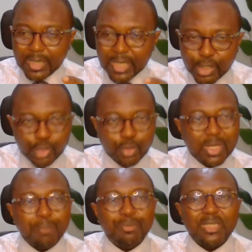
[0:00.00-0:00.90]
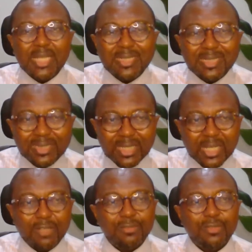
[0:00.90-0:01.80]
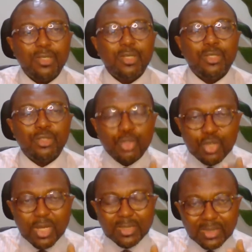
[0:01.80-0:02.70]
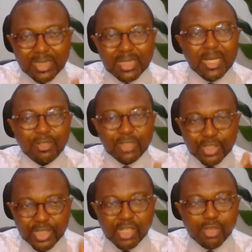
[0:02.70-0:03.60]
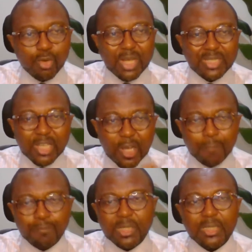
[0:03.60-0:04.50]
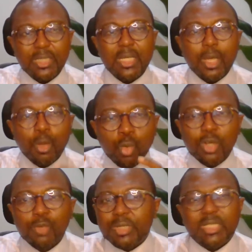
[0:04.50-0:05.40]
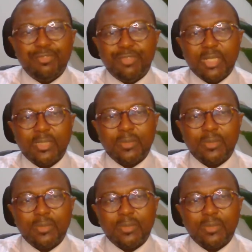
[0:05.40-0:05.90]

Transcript: issue that presents itself to you as a leader, as a CEO, as a company will be different.